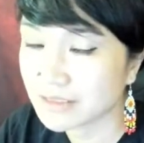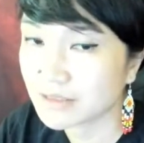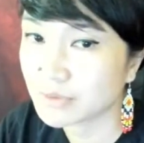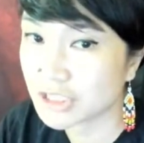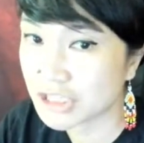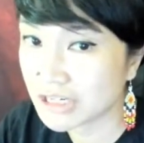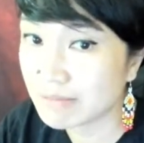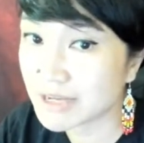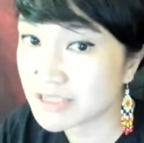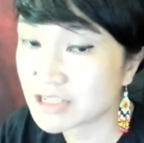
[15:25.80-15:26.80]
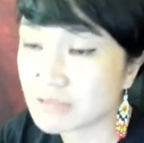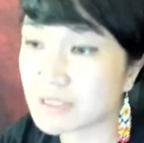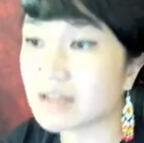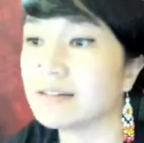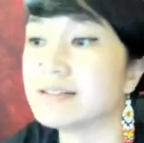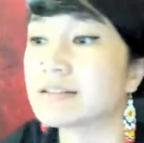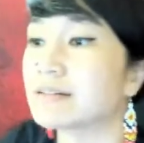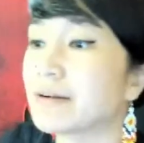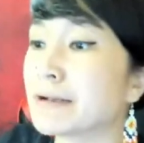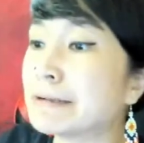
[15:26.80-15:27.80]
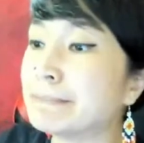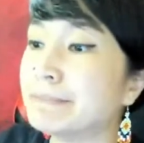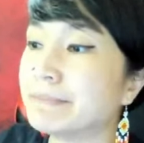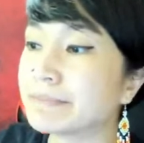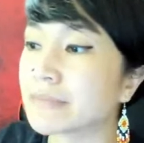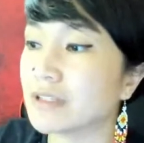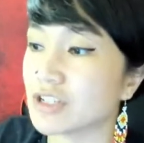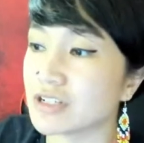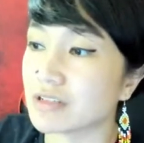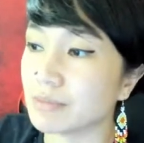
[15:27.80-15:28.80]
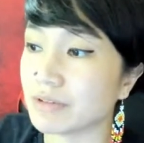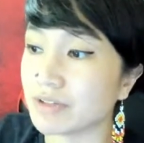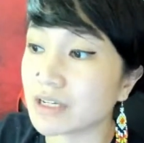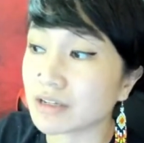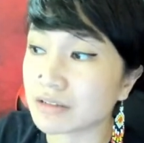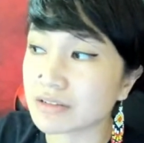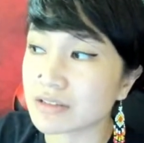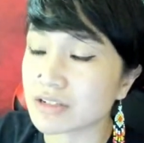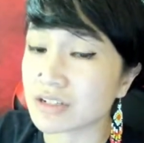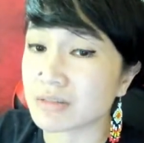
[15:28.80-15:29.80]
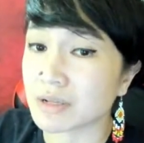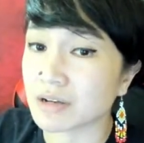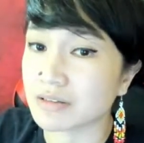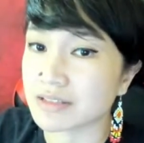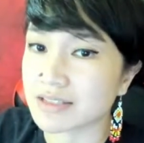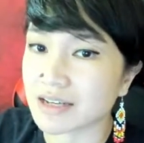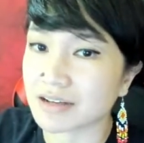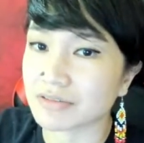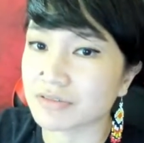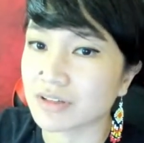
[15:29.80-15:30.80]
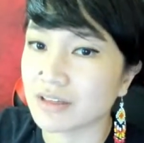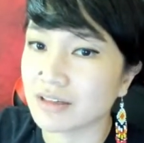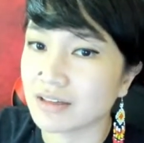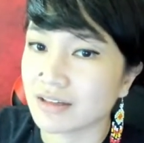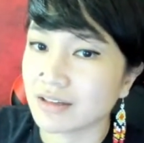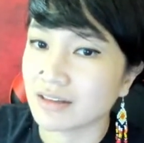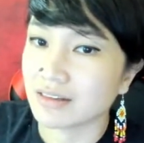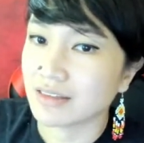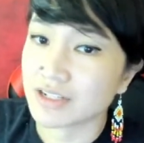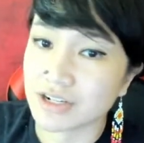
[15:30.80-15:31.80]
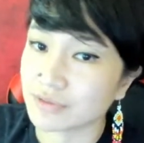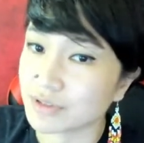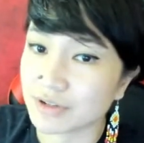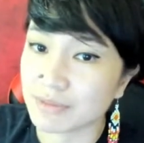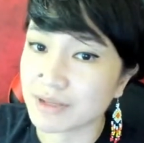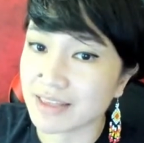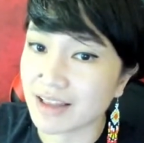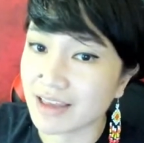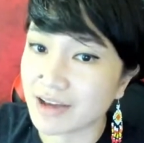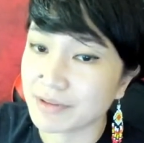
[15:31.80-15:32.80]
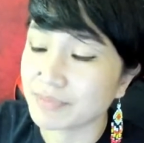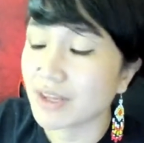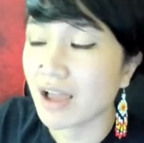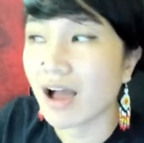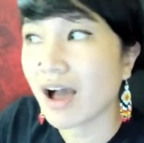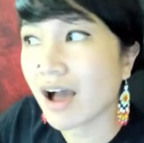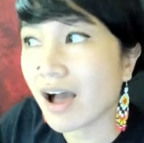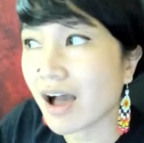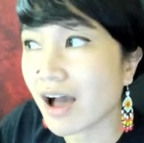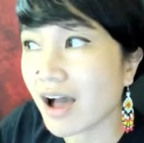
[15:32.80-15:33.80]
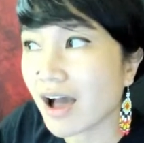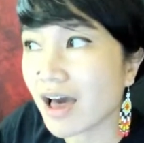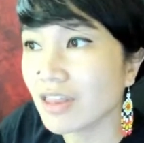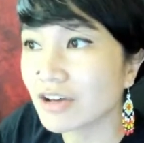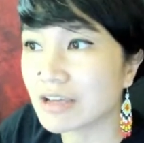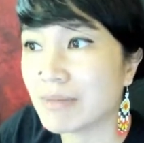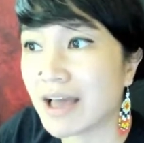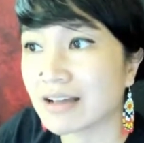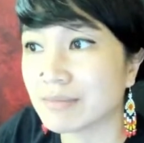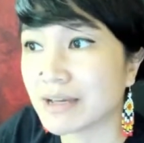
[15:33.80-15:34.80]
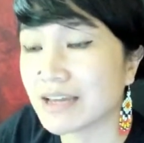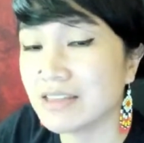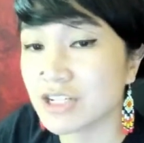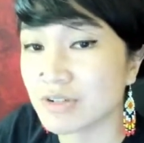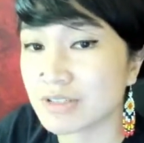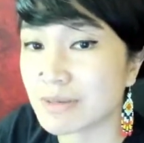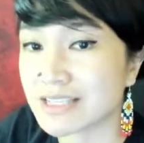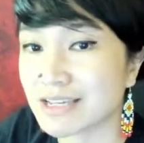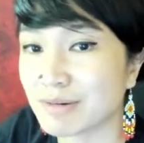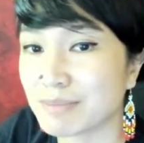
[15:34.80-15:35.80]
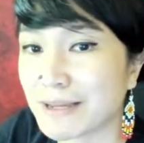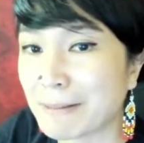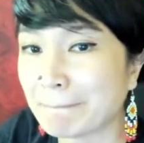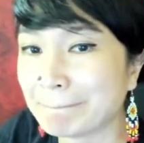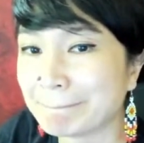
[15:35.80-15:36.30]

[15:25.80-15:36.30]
When she messaged me on Instagram and she sent me videos and she sent me all this stuff, that genuinely creeped me the hell out. Looking back, I'm like, I think she was messing with me.